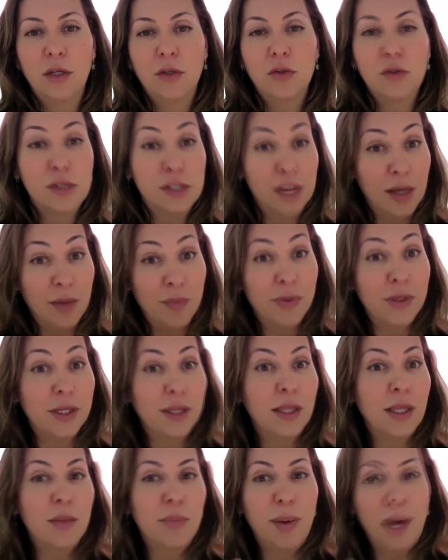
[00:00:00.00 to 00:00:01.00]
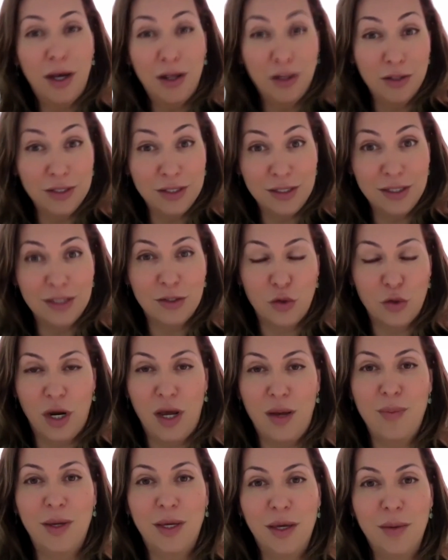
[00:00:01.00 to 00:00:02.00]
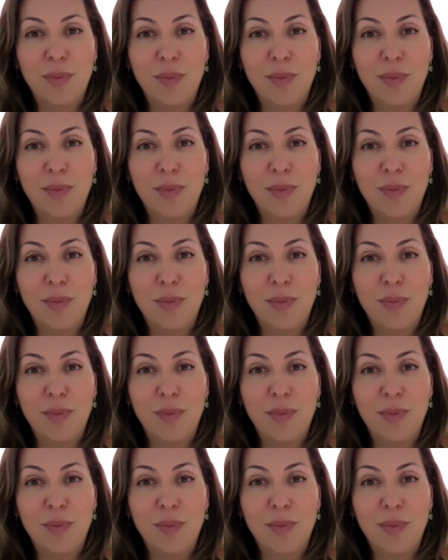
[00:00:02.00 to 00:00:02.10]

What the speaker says: to something that Paolo is describing,